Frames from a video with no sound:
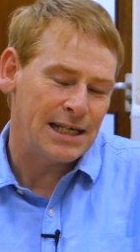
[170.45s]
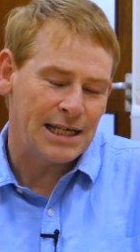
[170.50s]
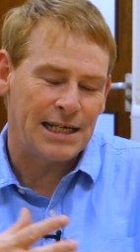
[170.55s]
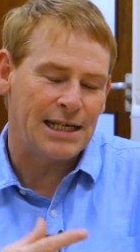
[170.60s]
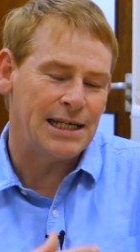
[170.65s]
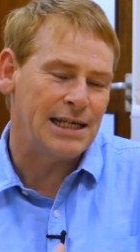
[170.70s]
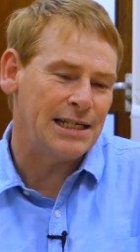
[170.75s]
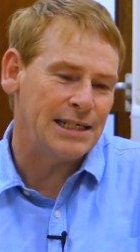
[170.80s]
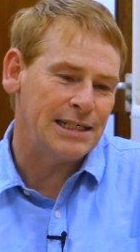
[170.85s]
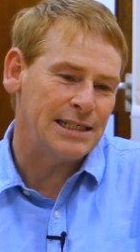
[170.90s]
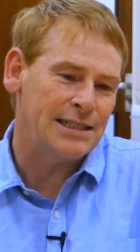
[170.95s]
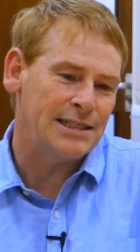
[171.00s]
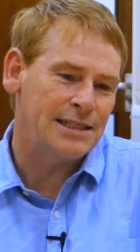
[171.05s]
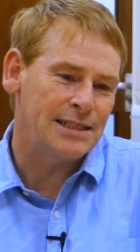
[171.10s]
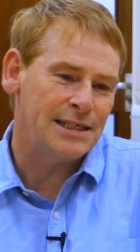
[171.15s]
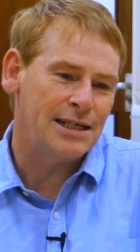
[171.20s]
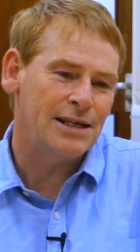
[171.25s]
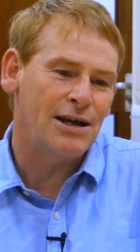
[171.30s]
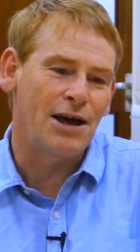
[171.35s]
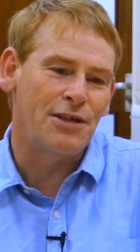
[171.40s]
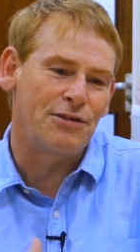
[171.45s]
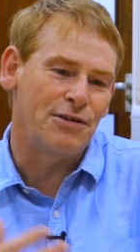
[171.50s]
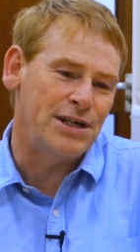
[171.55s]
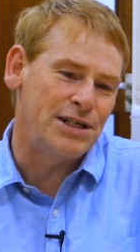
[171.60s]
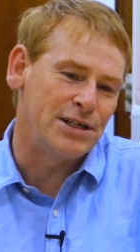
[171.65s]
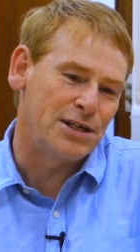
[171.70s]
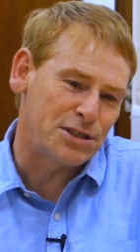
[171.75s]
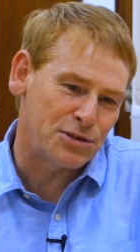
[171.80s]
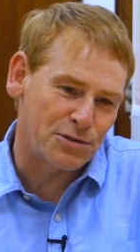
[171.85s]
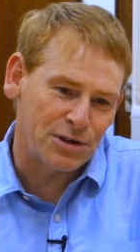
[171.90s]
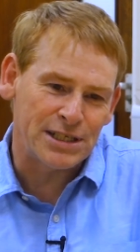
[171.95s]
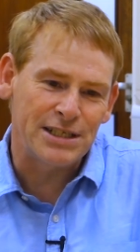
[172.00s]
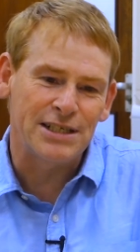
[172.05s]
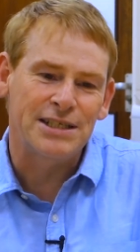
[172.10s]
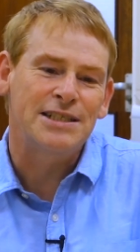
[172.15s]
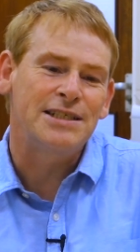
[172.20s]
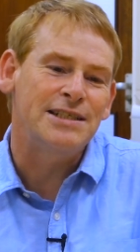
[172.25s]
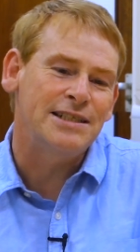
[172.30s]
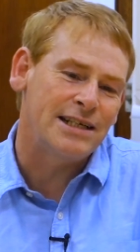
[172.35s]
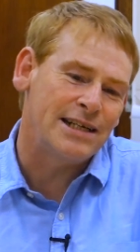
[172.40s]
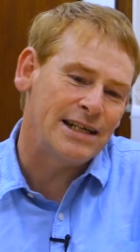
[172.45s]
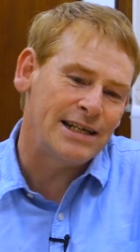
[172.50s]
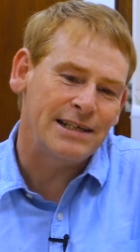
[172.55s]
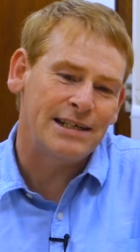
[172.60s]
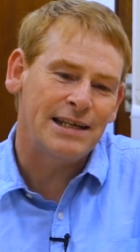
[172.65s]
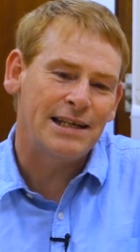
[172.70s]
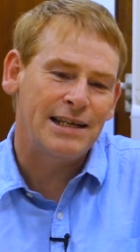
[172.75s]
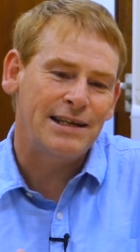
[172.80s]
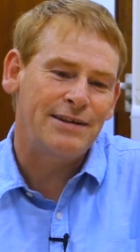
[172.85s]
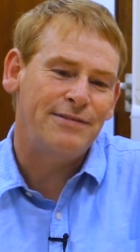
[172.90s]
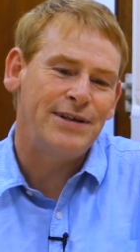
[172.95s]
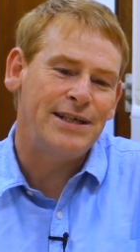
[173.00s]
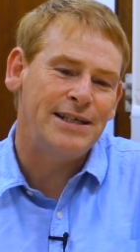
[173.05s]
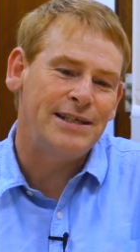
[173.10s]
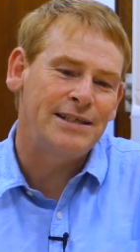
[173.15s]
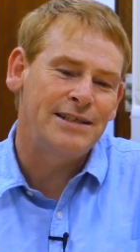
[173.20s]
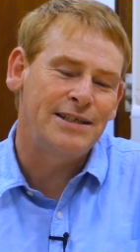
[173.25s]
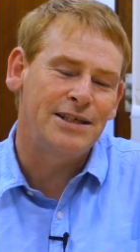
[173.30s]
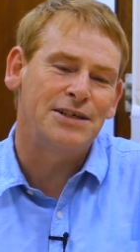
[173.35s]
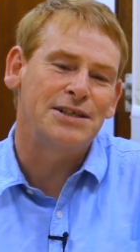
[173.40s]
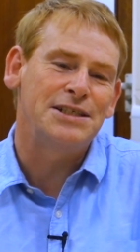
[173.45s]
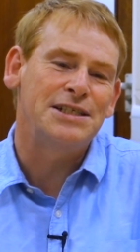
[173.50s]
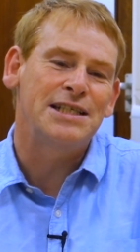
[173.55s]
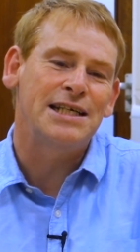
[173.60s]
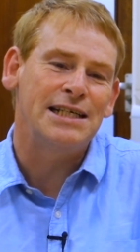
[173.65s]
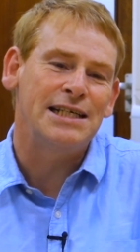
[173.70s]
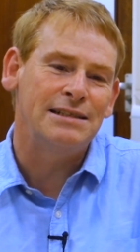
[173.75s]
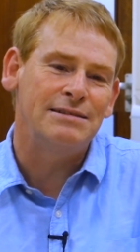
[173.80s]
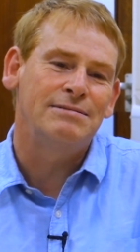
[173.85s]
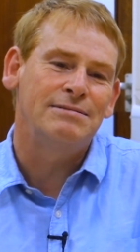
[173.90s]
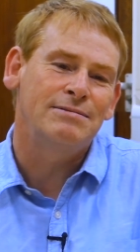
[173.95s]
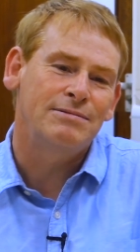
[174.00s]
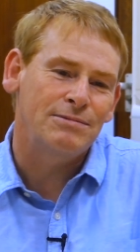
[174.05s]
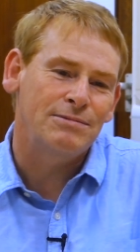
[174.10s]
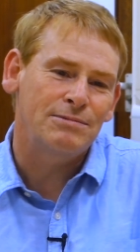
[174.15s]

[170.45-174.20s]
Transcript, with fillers: and either it does or it doesn't, and, it, and if it does, then